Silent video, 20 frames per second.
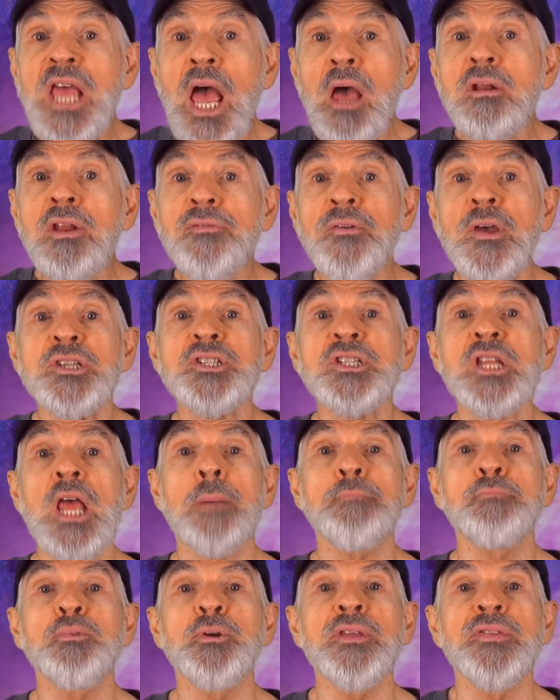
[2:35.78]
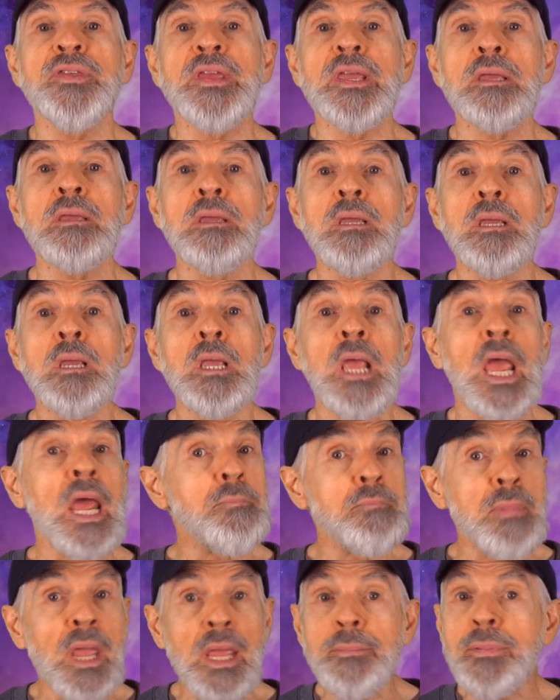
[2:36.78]
out if I stop breathing.
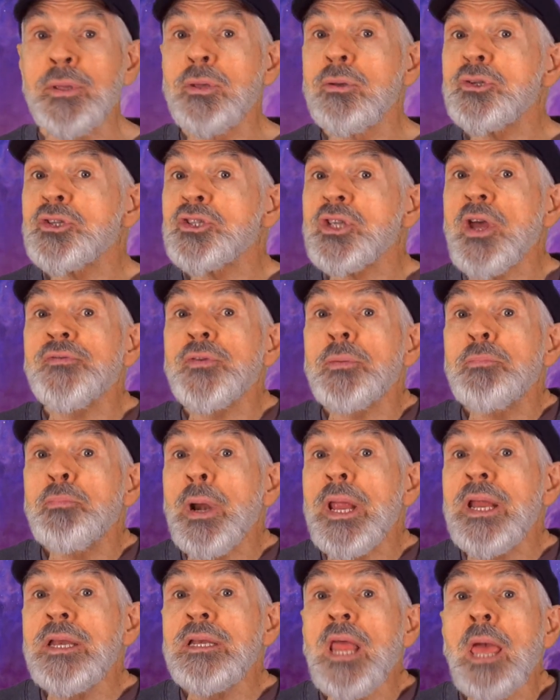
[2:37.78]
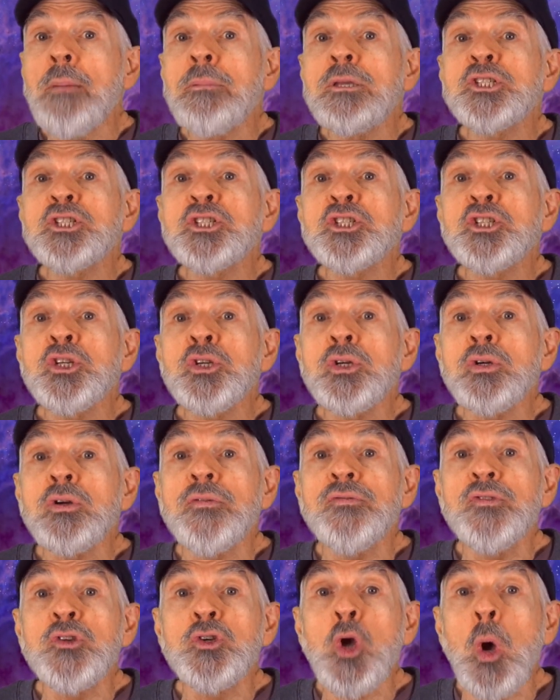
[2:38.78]
And maybe you'll suffer brain damage, too,
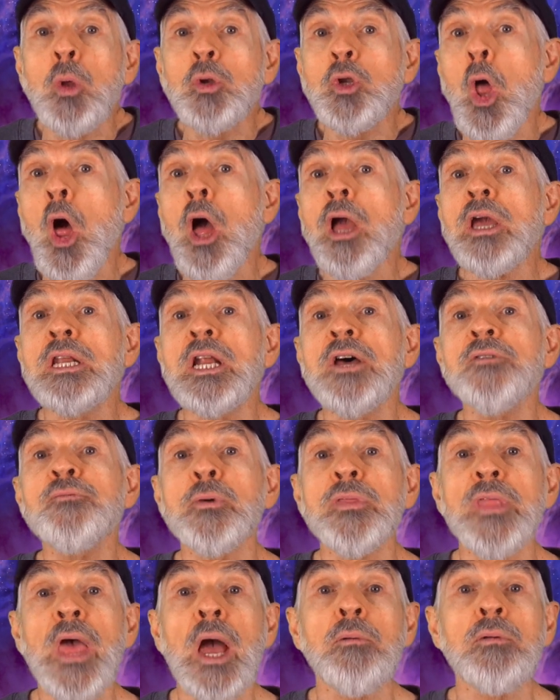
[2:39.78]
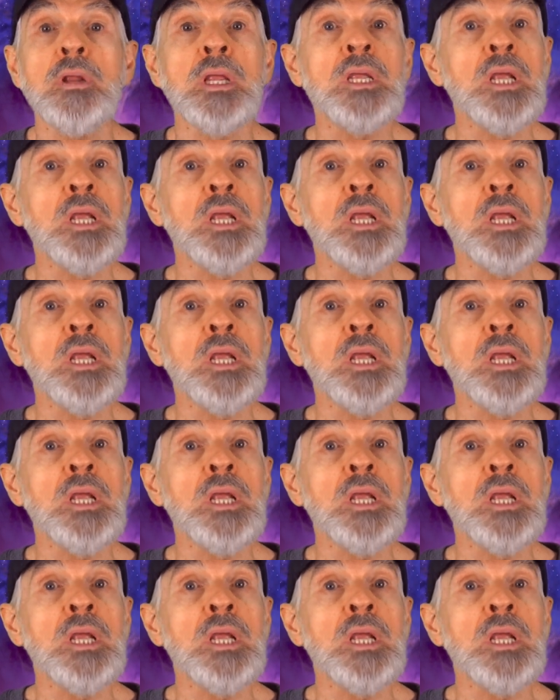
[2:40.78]
if you go long enough without